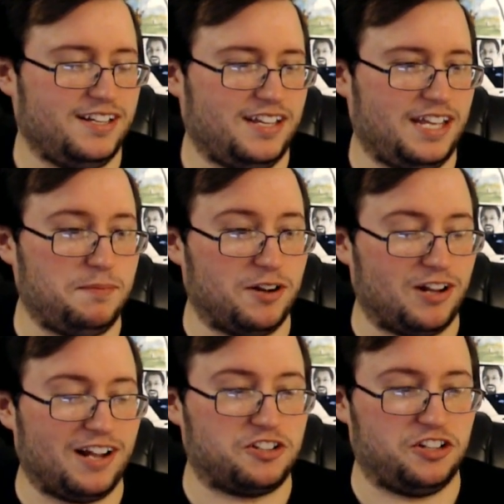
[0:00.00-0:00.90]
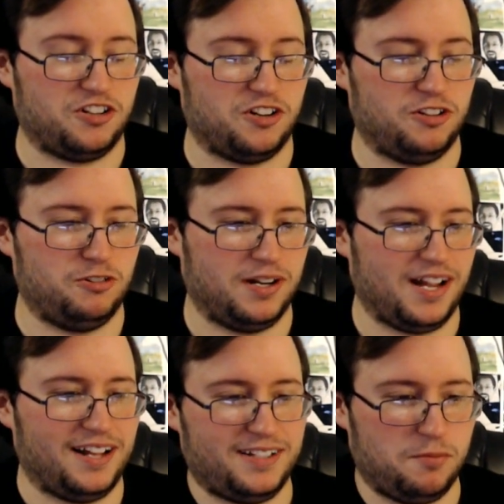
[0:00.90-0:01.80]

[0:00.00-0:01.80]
He better actually turn into a goddamn